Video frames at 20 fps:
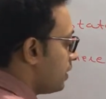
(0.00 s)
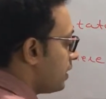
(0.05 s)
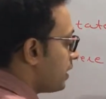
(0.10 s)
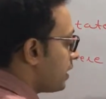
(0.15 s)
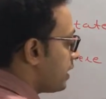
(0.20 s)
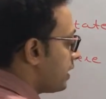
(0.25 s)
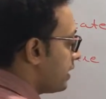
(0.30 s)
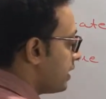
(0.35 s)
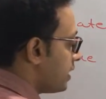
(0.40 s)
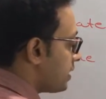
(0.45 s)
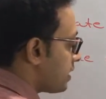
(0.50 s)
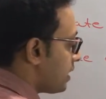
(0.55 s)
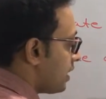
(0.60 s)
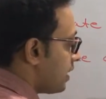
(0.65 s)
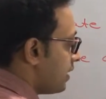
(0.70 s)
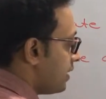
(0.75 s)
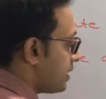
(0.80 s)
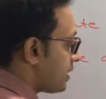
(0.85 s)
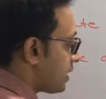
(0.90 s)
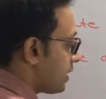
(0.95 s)
He has
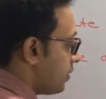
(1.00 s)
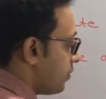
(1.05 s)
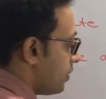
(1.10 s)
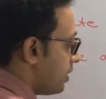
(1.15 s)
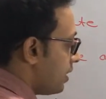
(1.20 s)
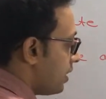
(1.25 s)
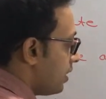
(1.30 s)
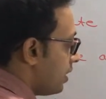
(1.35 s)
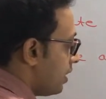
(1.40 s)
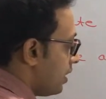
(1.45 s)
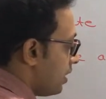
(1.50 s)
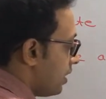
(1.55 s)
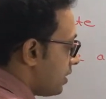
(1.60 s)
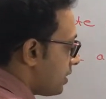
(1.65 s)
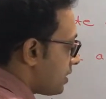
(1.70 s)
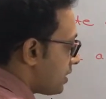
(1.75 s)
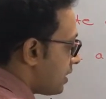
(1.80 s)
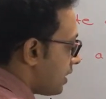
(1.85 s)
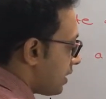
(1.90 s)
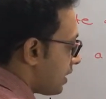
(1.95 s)
discovered a
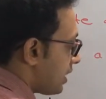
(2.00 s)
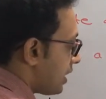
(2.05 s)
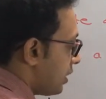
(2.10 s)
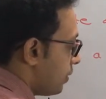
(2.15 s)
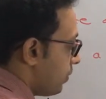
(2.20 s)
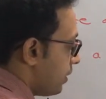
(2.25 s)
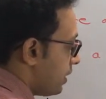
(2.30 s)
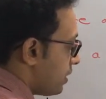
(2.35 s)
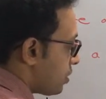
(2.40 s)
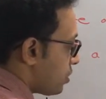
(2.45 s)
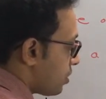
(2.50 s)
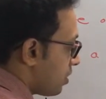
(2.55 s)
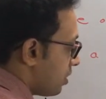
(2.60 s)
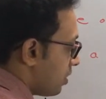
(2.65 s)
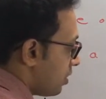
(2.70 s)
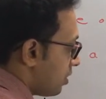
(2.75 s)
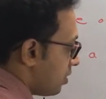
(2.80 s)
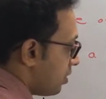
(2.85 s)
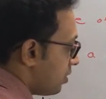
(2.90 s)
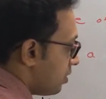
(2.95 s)

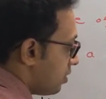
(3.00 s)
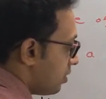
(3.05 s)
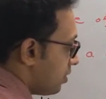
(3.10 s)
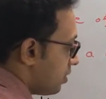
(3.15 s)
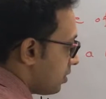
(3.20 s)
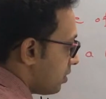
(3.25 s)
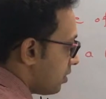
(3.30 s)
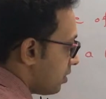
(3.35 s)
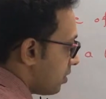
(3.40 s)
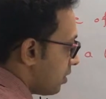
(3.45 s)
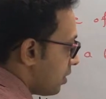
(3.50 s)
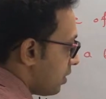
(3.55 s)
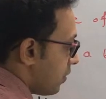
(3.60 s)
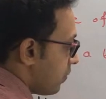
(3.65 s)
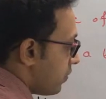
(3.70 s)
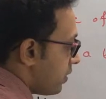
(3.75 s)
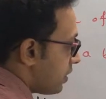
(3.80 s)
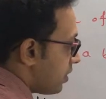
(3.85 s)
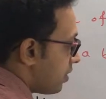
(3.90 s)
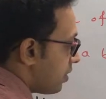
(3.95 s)
circulation
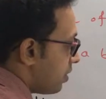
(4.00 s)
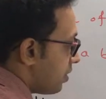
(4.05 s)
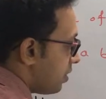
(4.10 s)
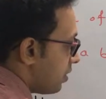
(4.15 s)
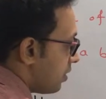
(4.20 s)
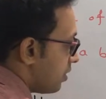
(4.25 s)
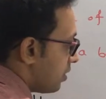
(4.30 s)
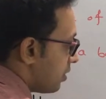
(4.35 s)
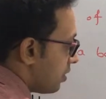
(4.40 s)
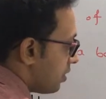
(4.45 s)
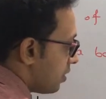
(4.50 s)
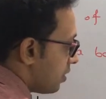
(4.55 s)
with a